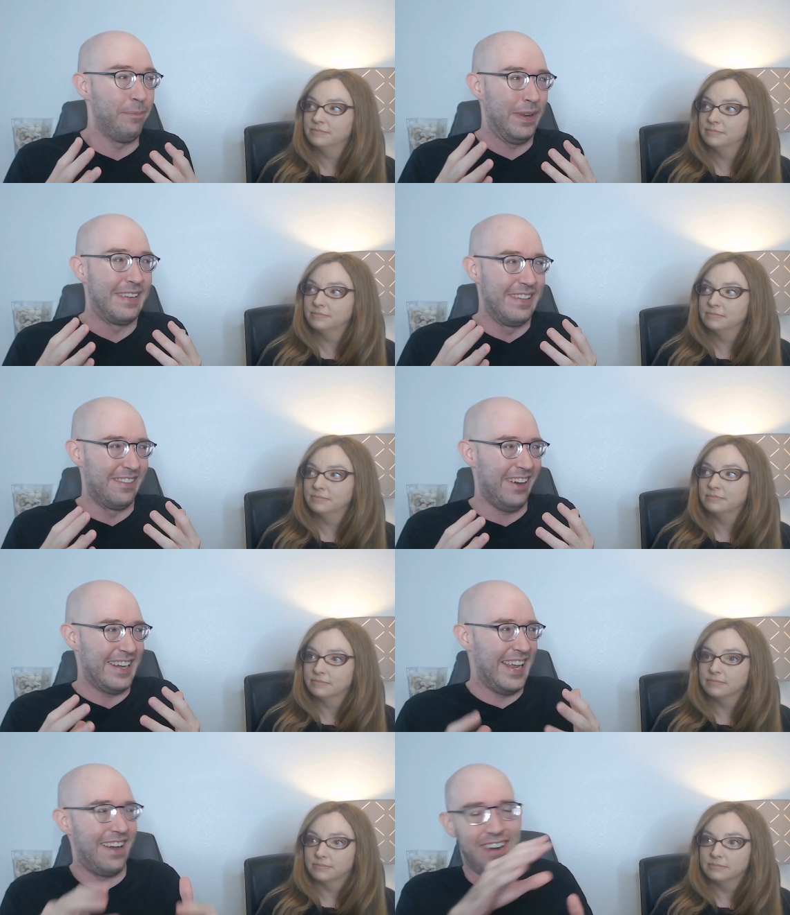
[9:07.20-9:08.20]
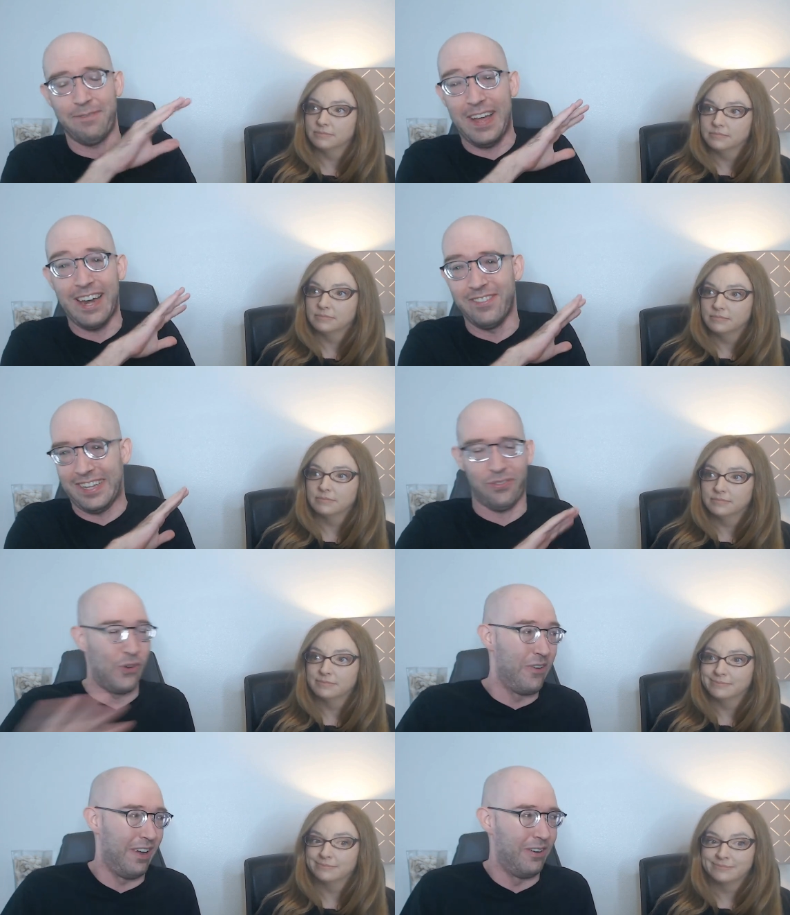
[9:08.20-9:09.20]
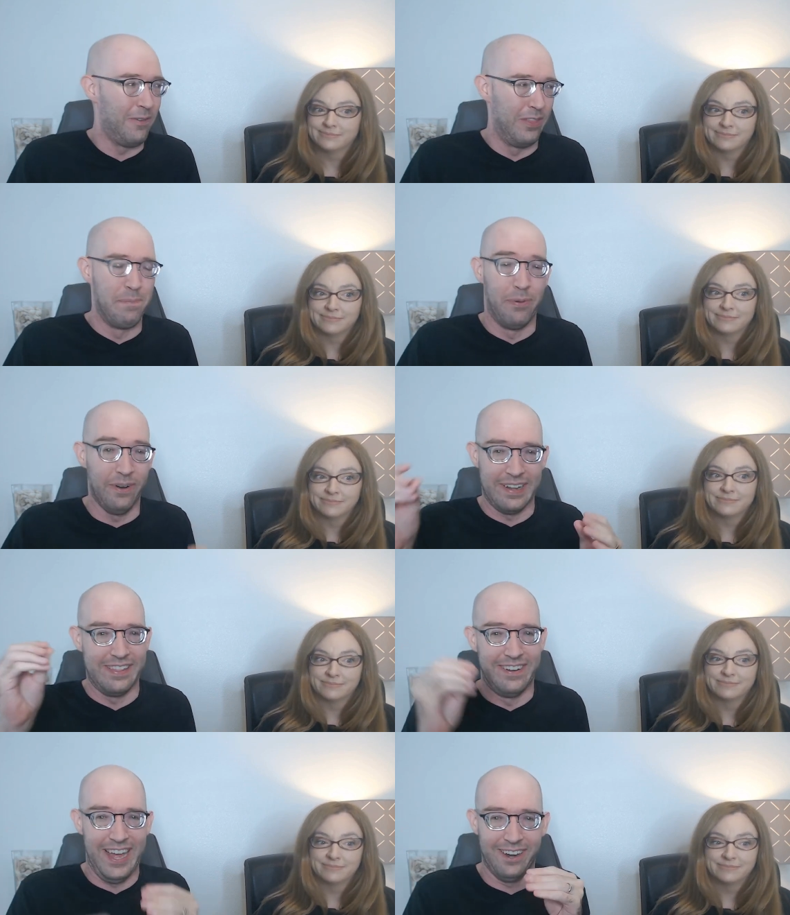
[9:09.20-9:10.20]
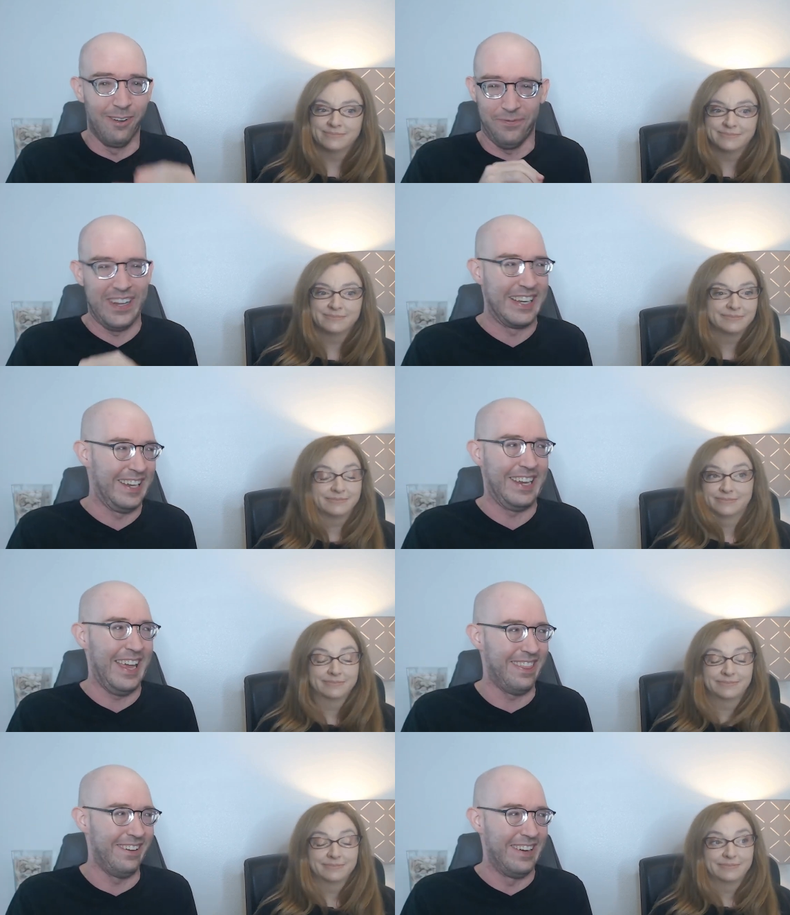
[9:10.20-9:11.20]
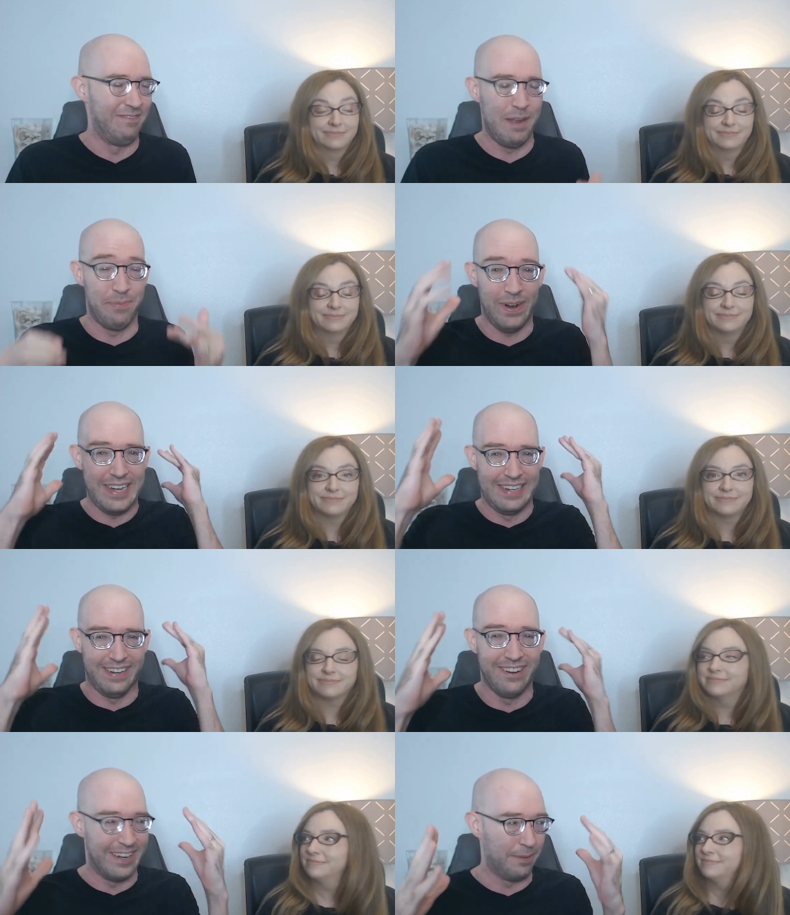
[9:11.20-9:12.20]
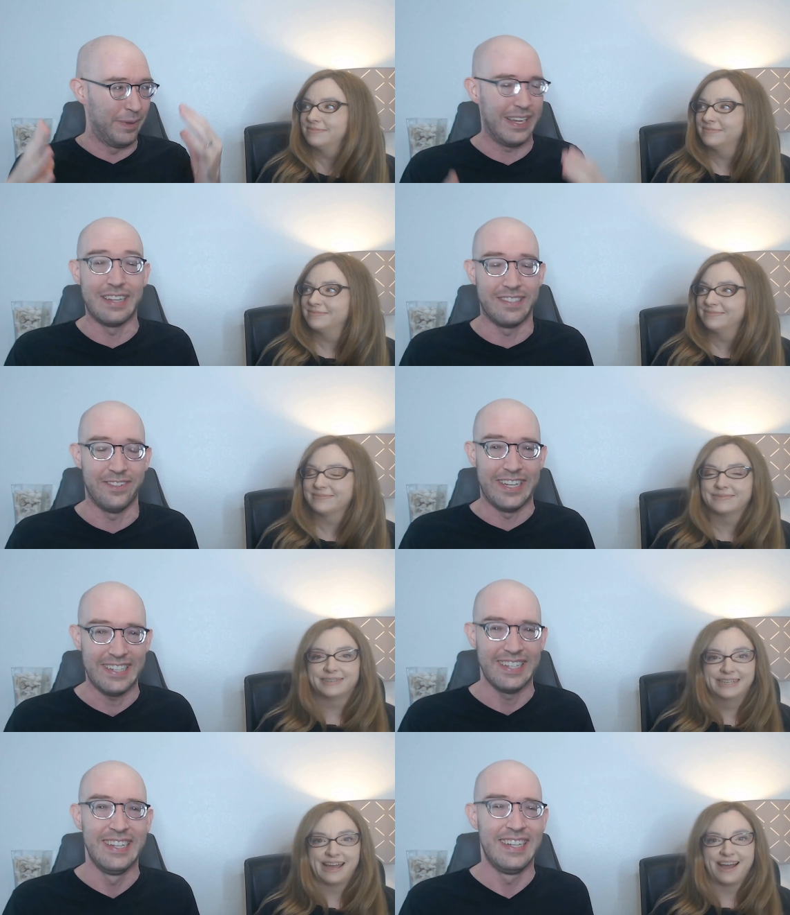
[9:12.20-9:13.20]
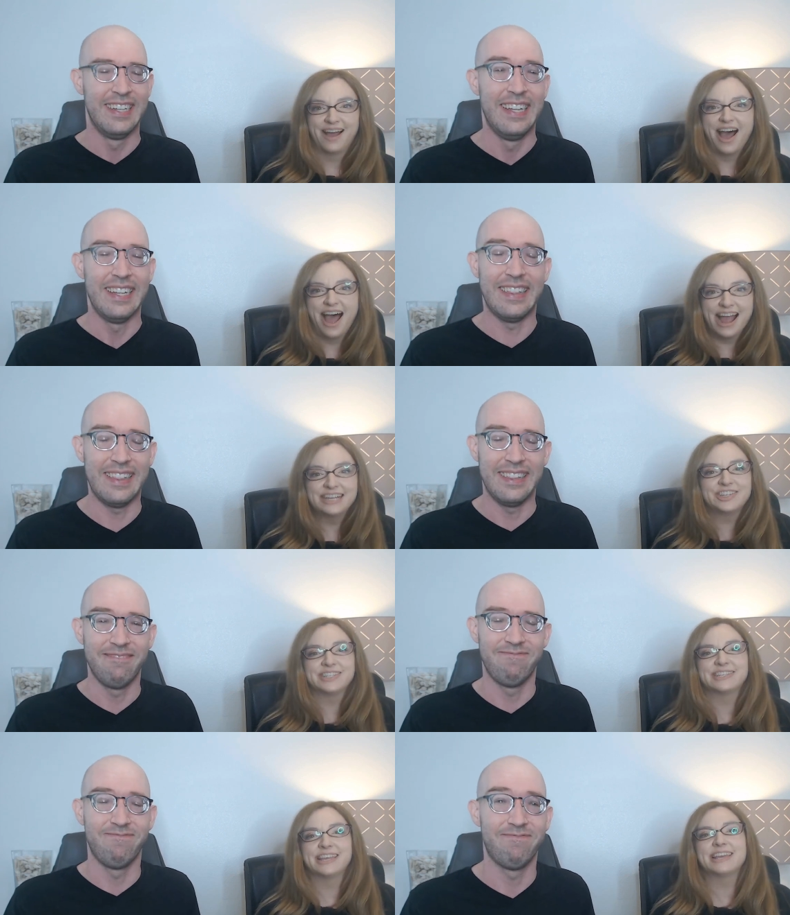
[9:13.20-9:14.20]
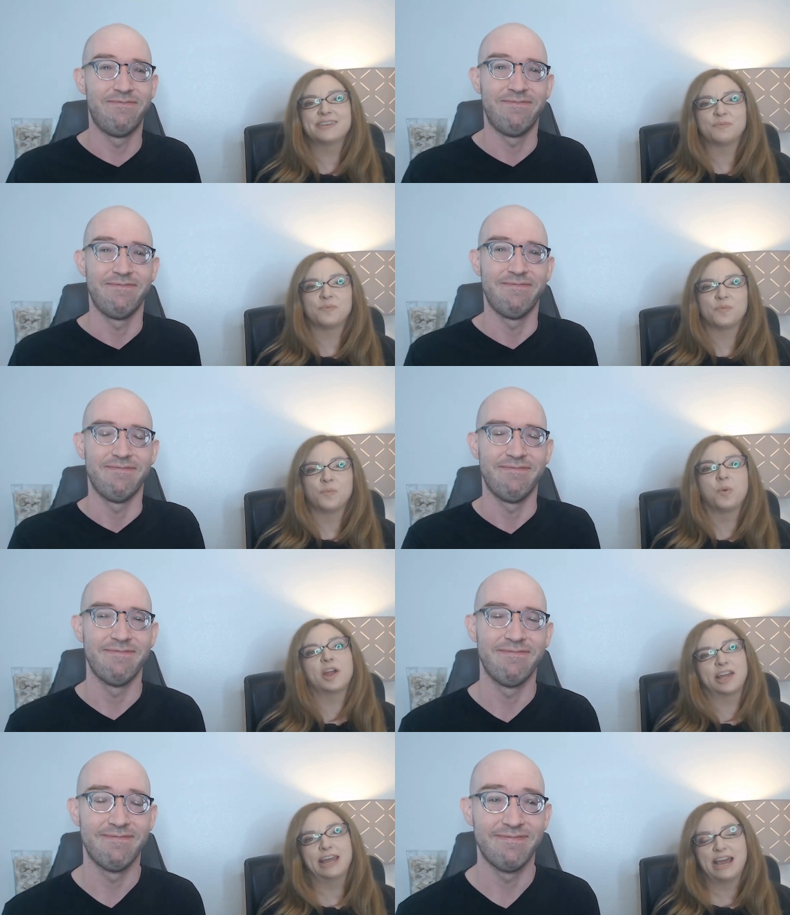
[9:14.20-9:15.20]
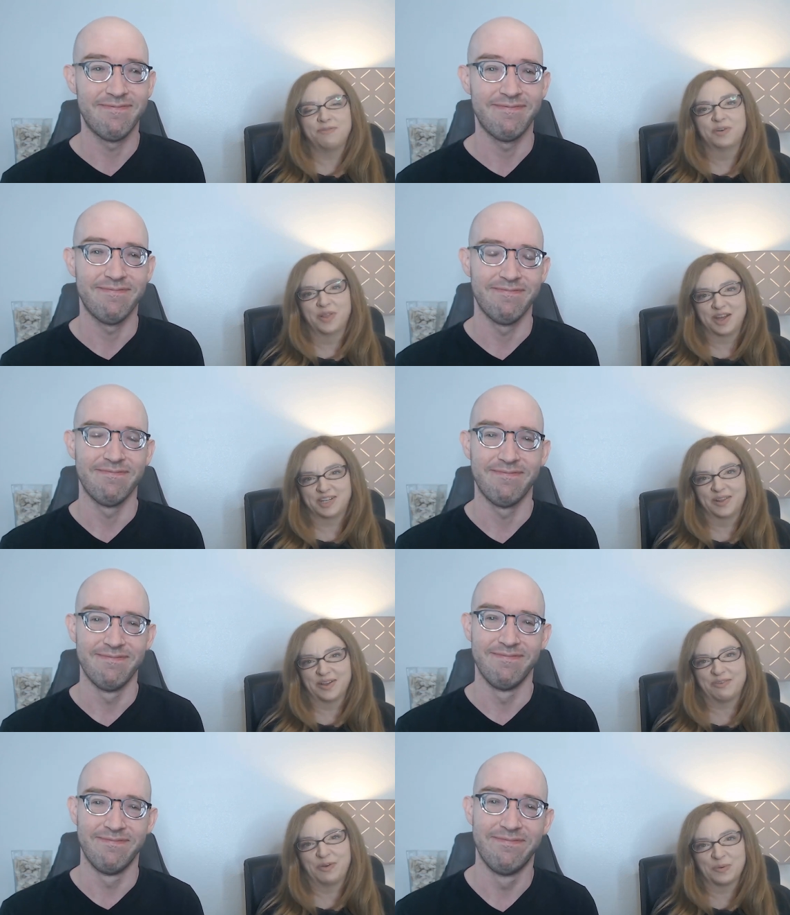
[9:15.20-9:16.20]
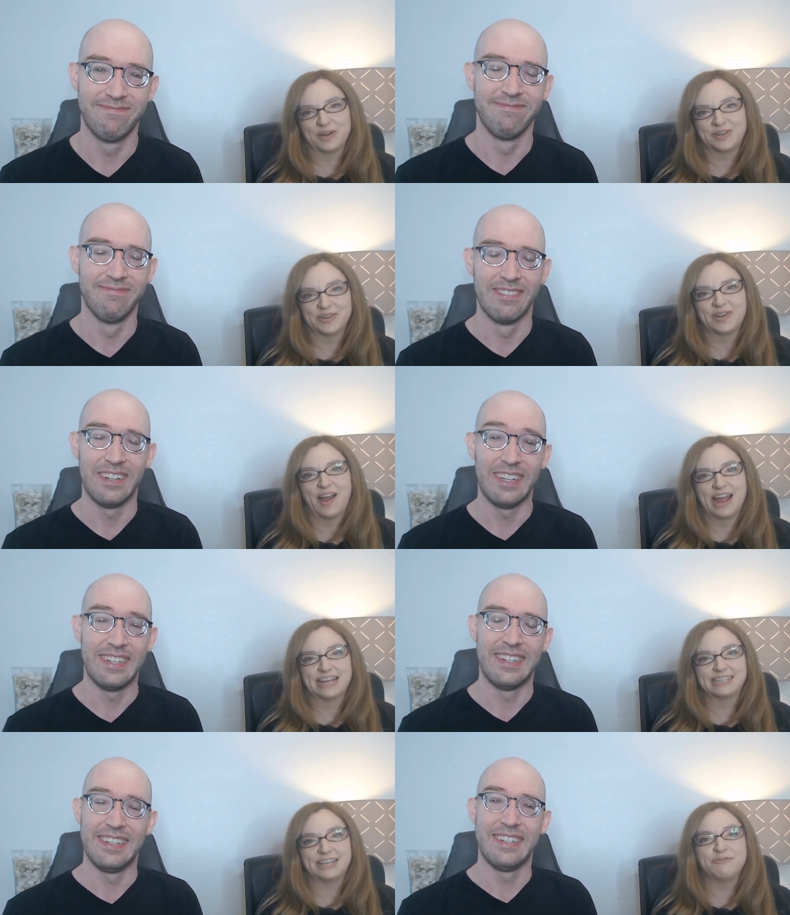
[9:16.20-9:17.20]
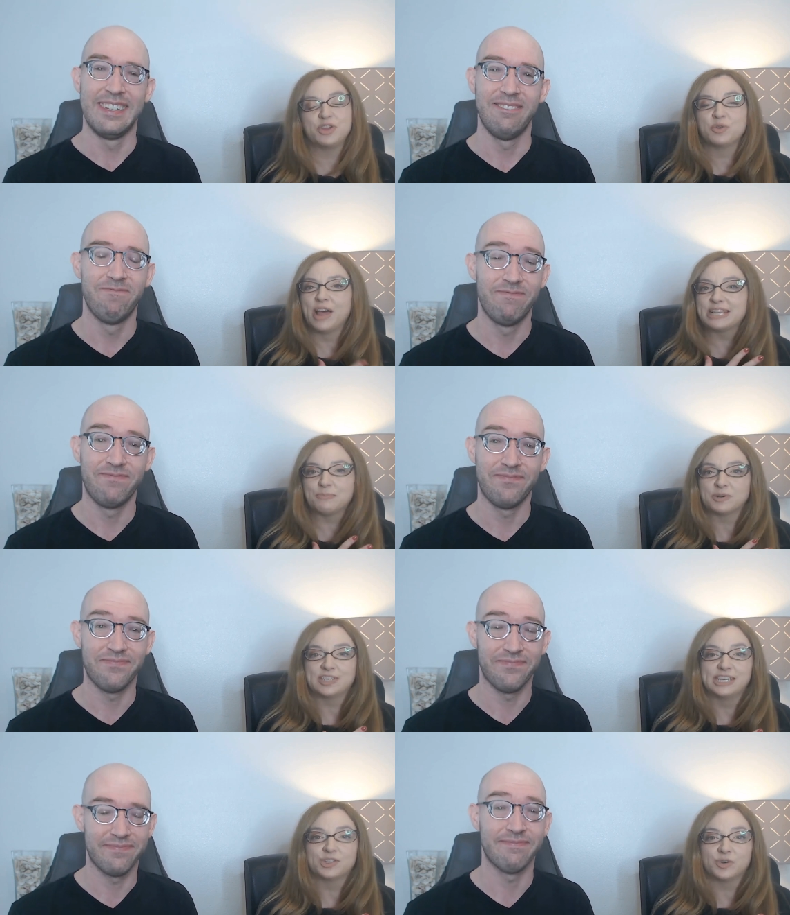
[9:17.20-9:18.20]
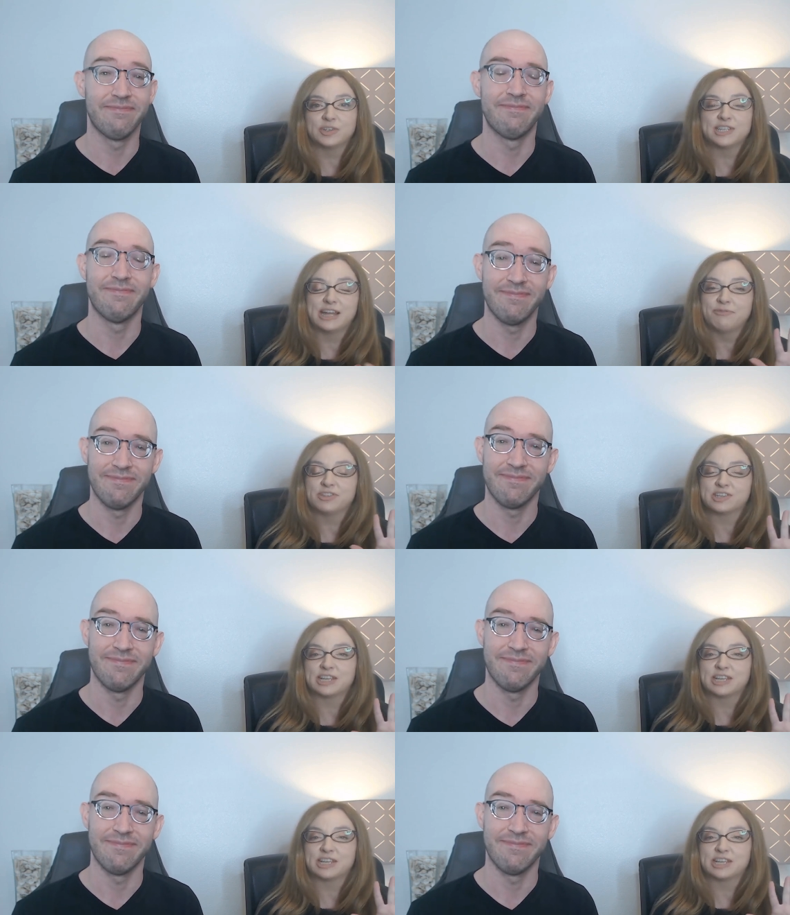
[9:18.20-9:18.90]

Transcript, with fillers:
Speaker 1: pieces right now, and I've got them like thrown all over the board, and they're not all fitting together, and my brain is hurting because of it.
Speaker 2: Yeah, I just think we're going to have a lot to look forward to, guys. If you like the procedural stuff, there's